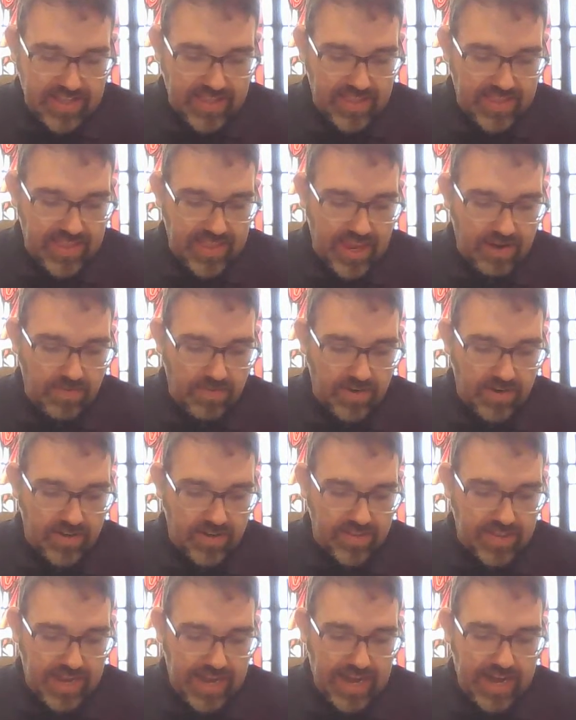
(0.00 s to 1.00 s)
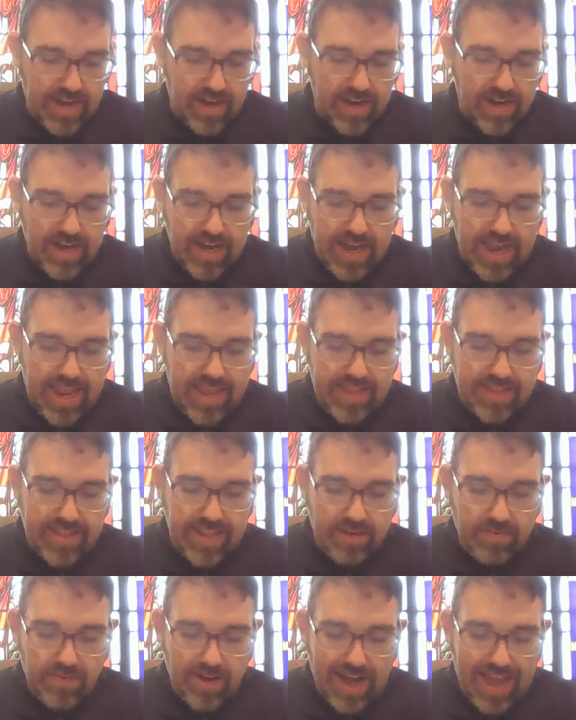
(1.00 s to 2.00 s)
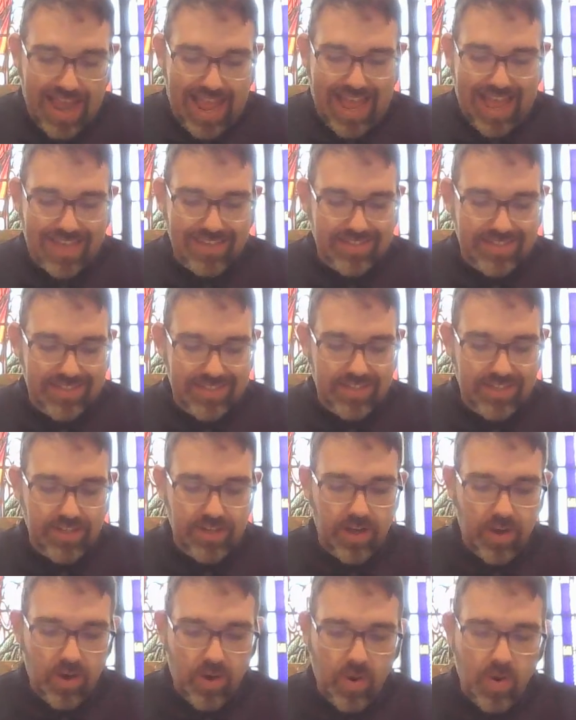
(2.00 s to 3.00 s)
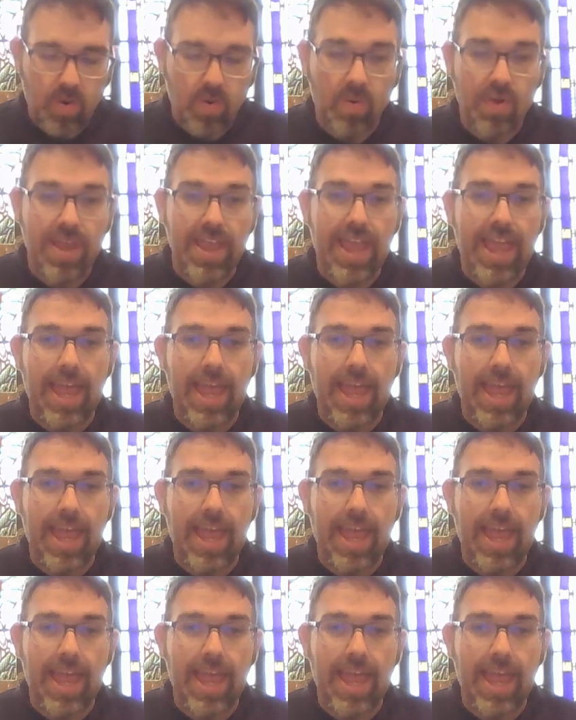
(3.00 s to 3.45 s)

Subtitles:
they were there and they were asked to go